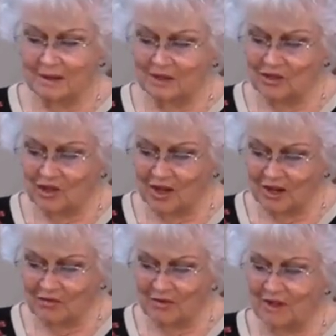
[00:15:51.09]
the
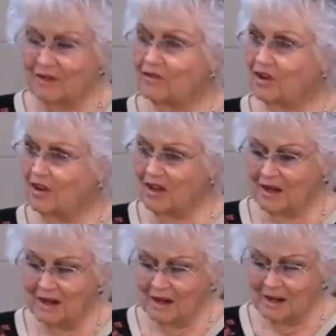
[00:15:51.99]
doctrine of
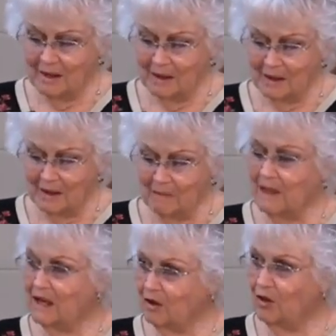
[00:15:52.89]
God
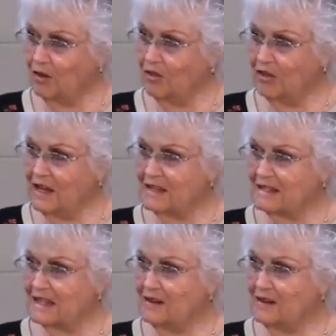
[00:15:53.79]
in all things.